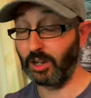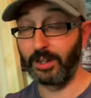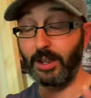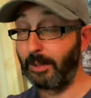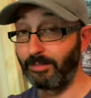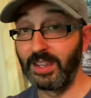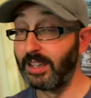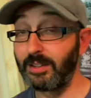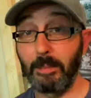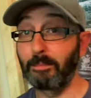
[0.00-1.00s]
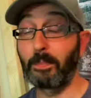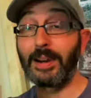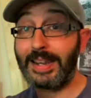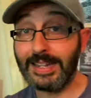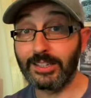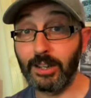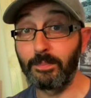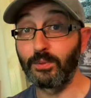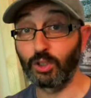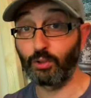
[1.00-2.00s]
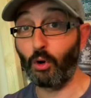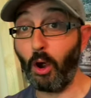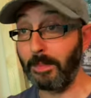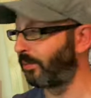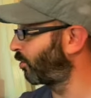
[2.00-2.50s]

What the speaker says: And yeah, please subscribe to